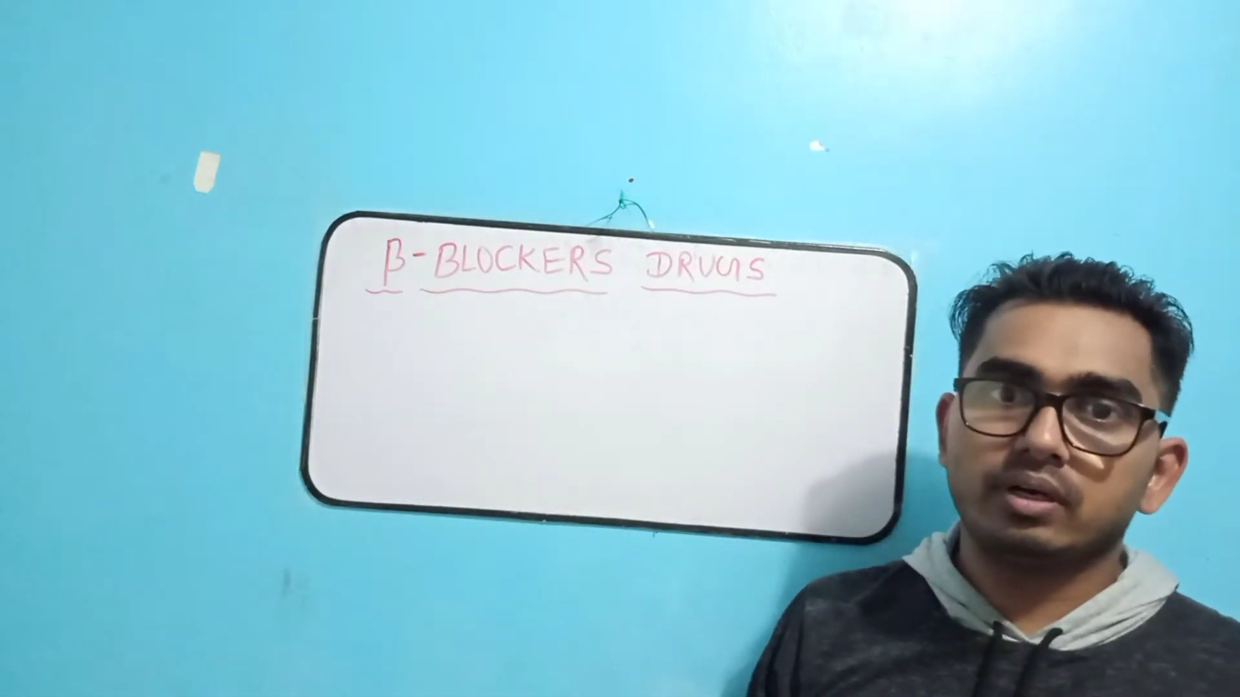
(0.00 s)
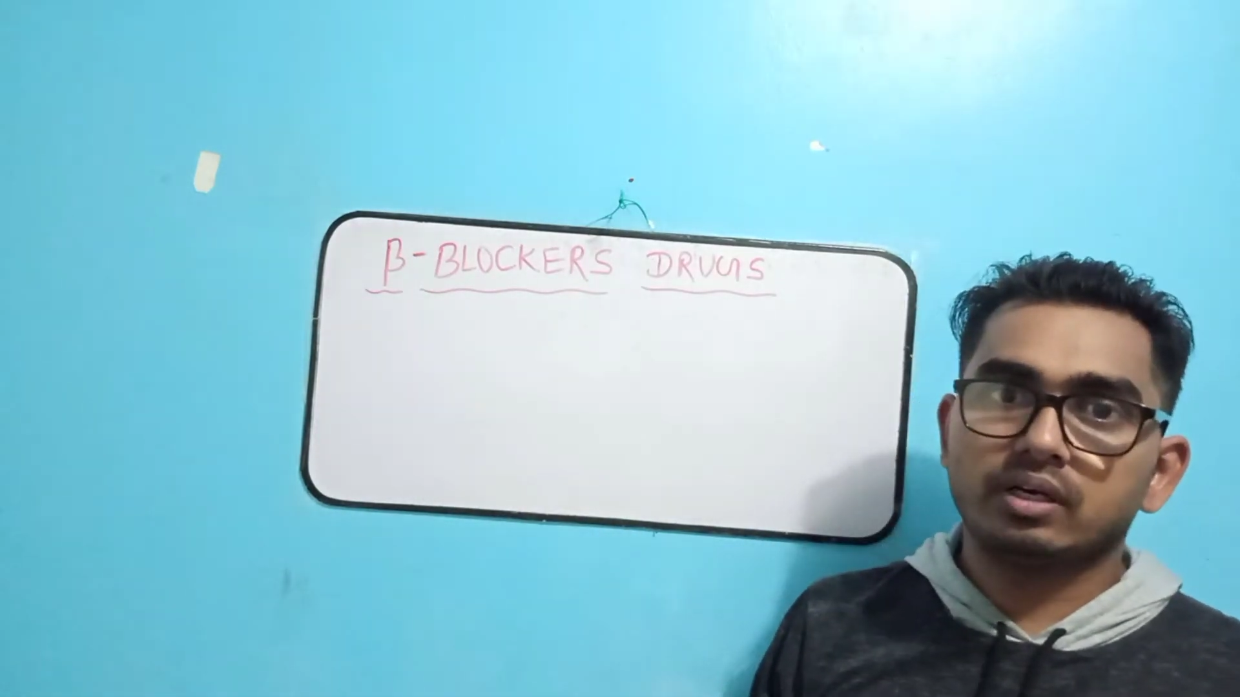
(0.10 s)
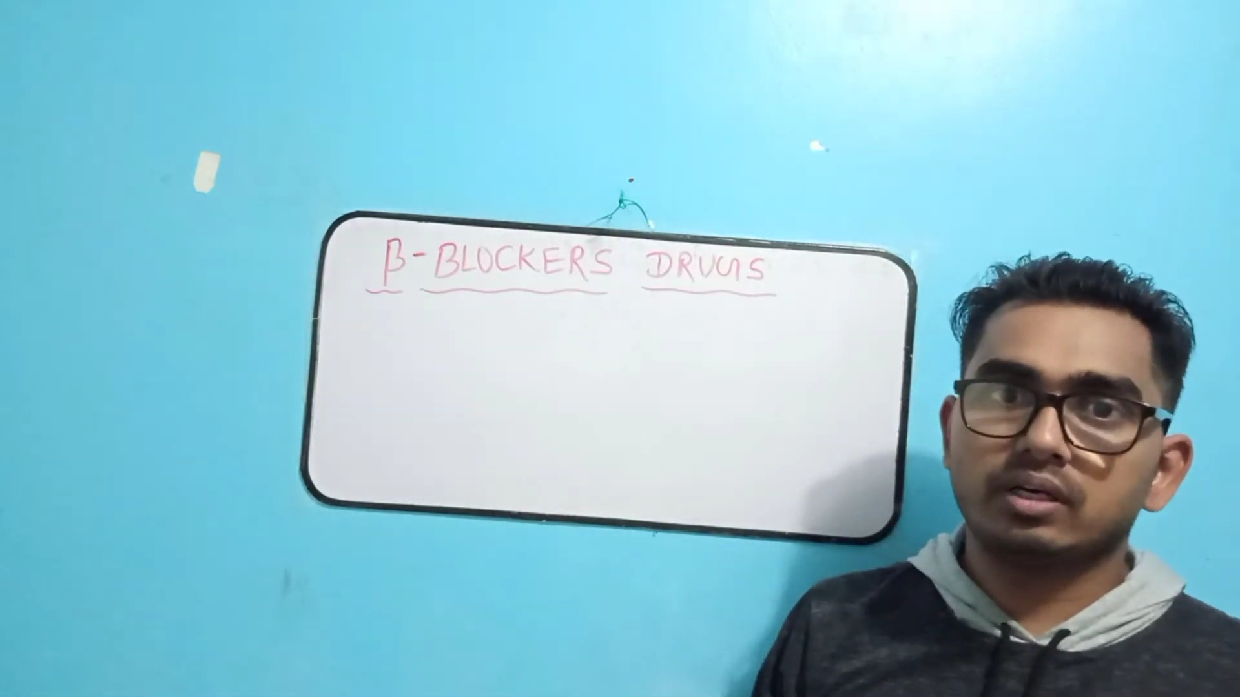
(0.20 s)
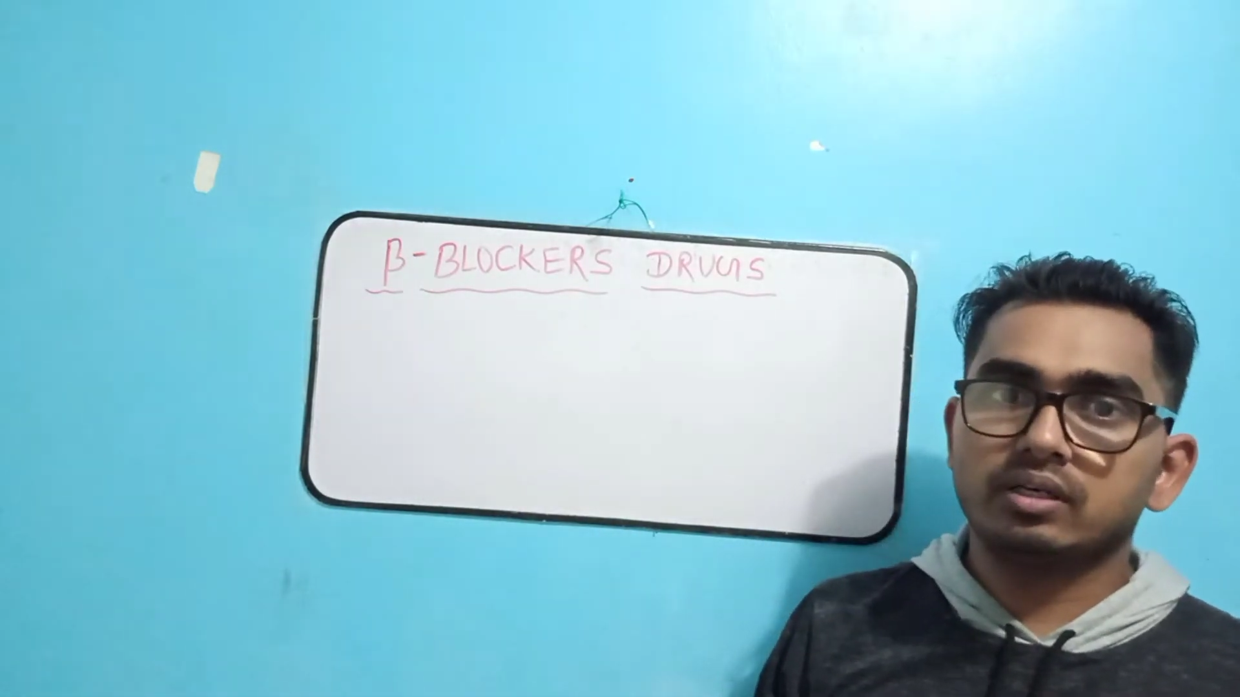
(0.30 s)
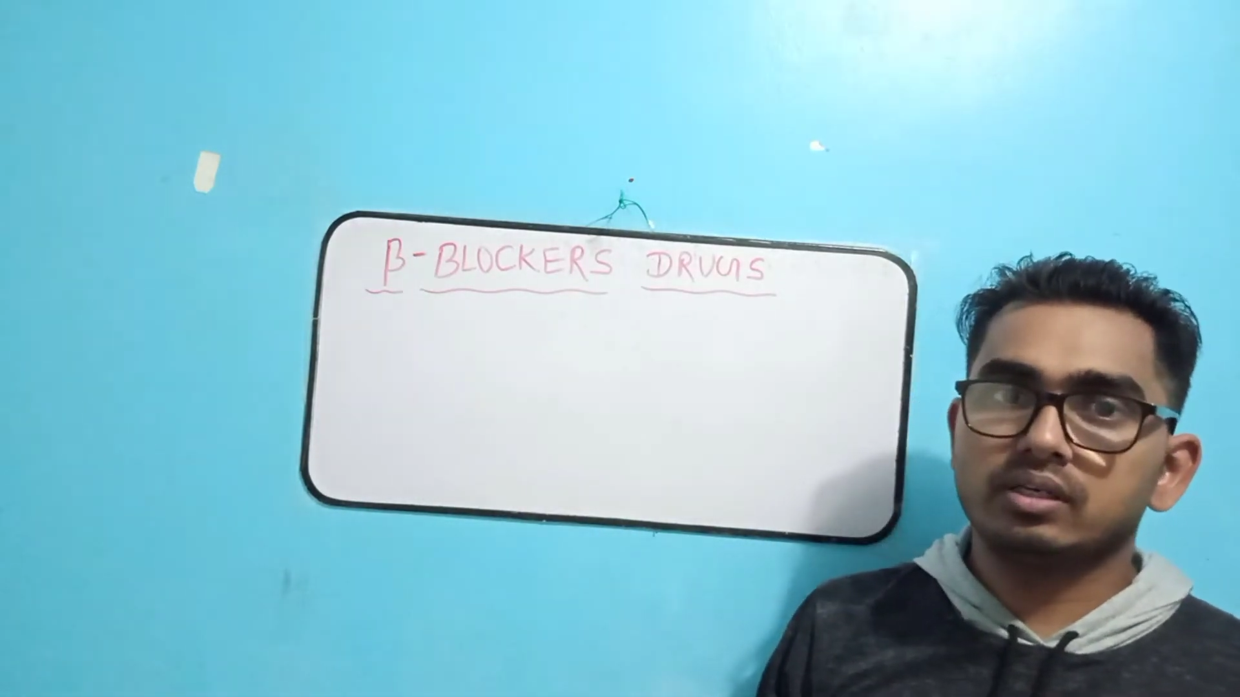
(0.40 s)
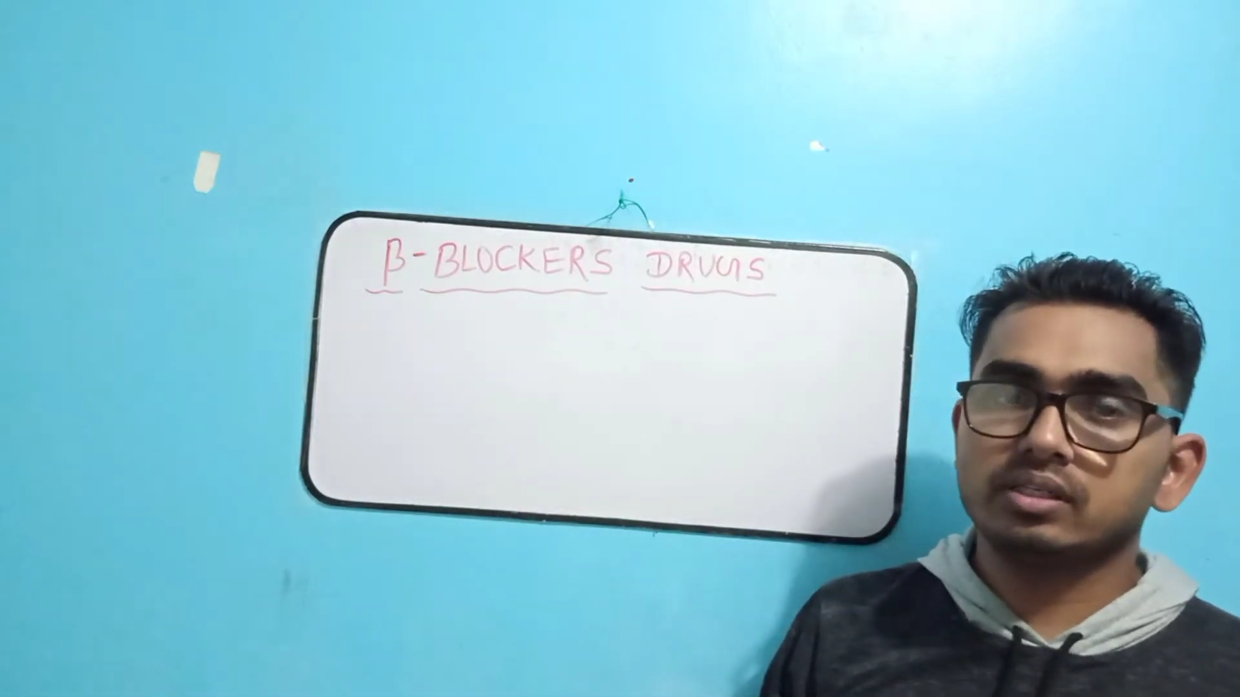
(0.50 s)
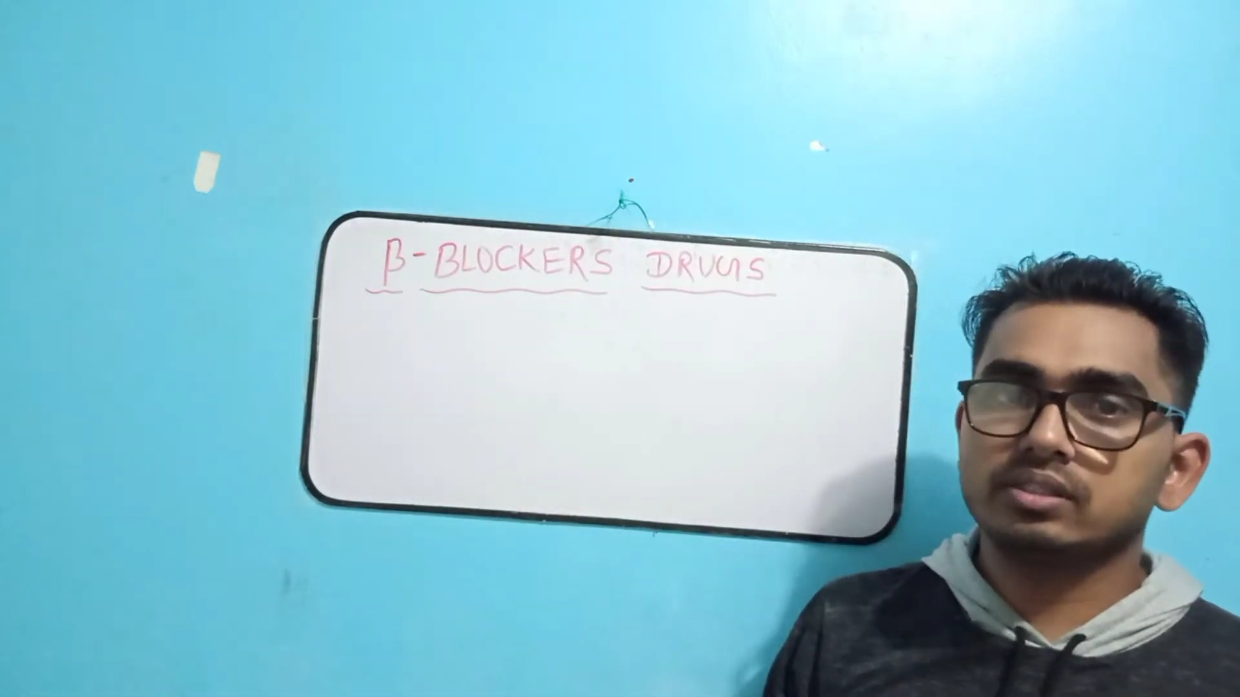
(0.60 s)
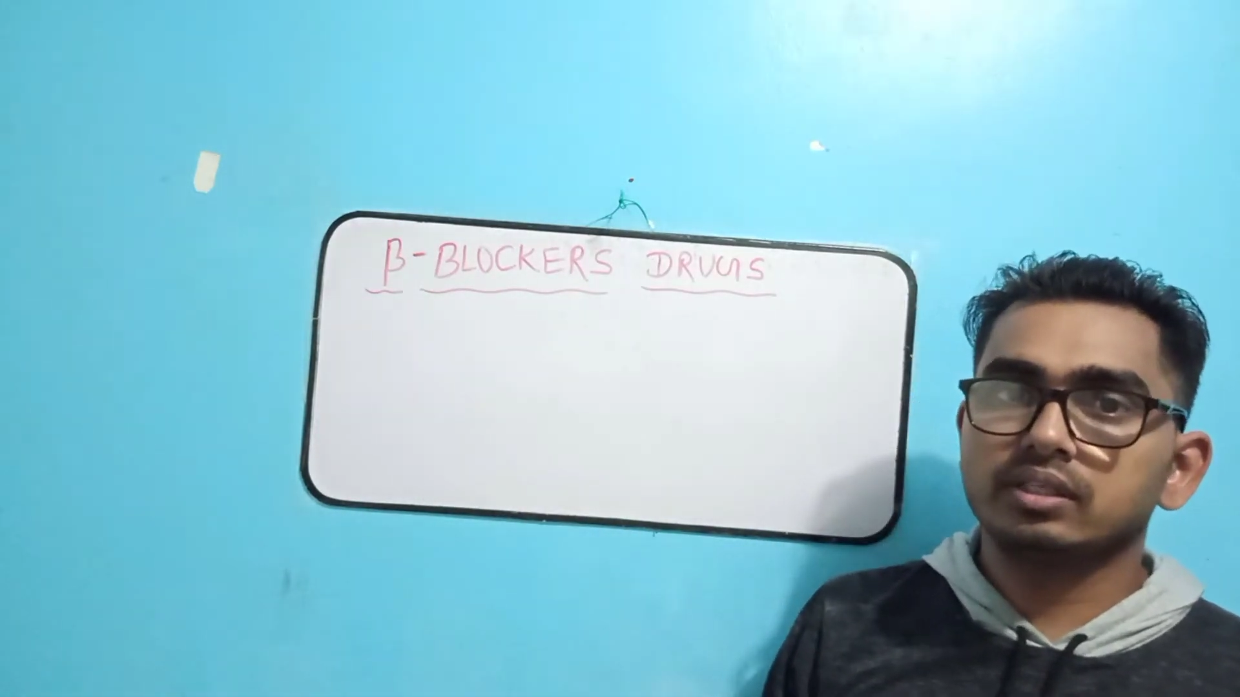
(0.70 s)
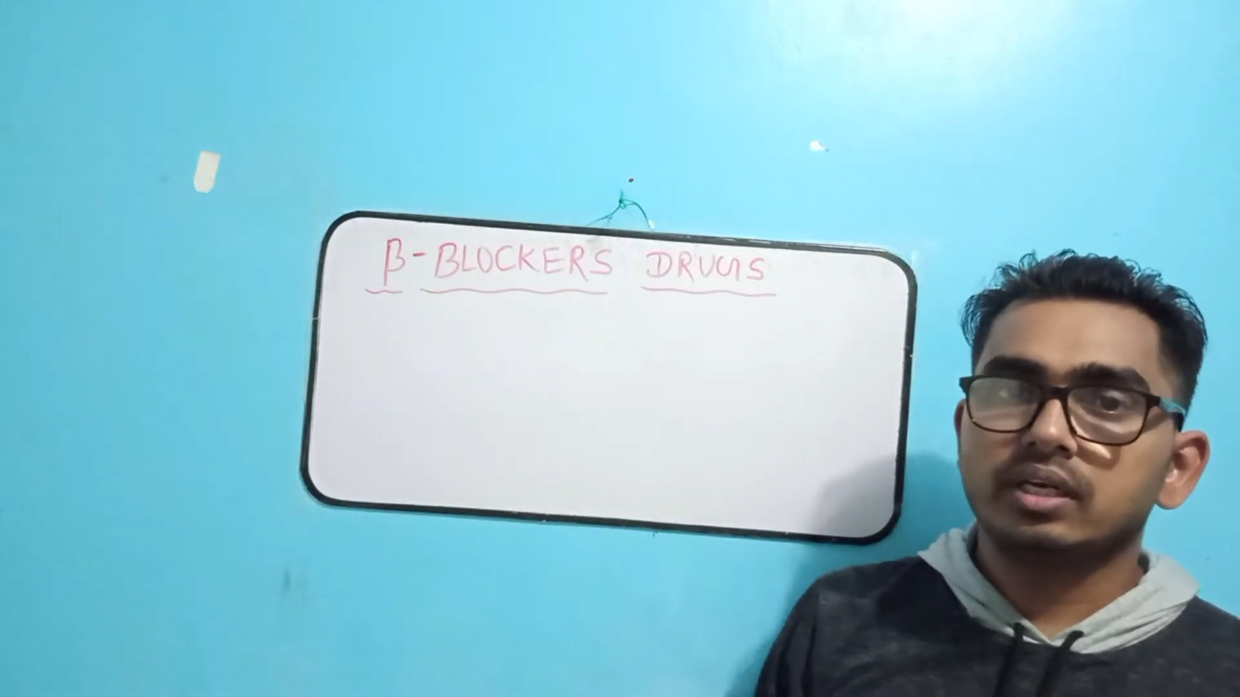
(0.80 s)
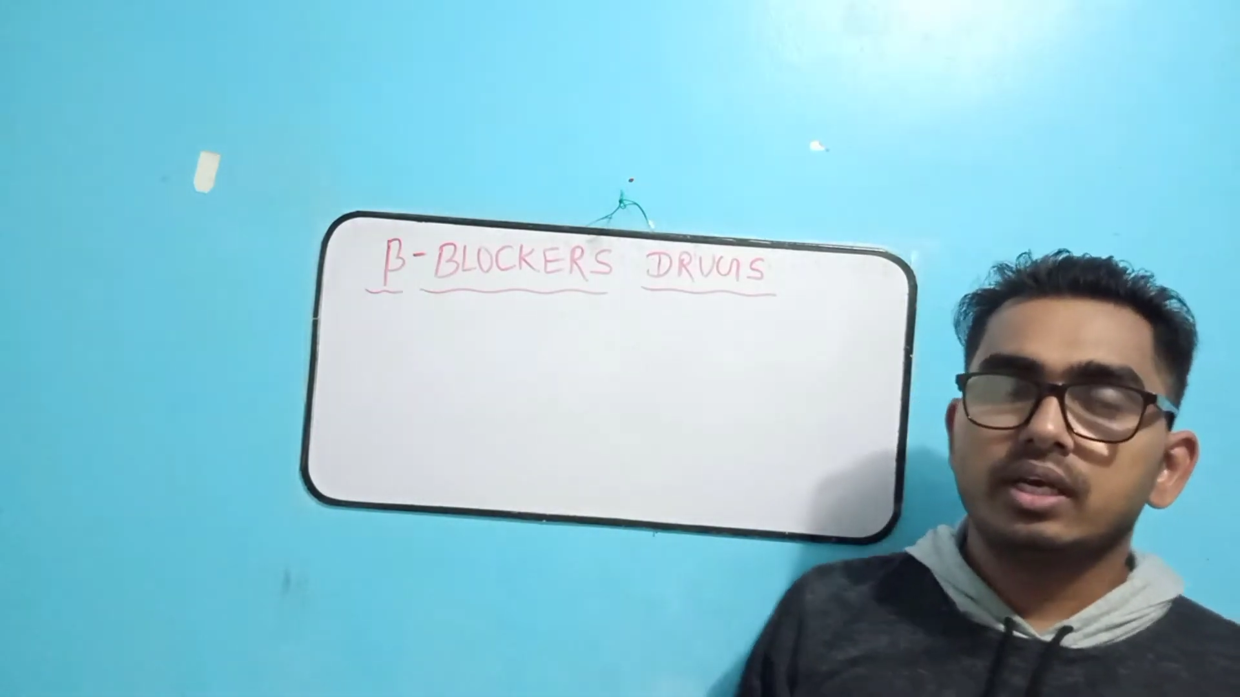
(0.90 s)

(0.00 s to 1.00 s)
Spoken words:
blocker drugs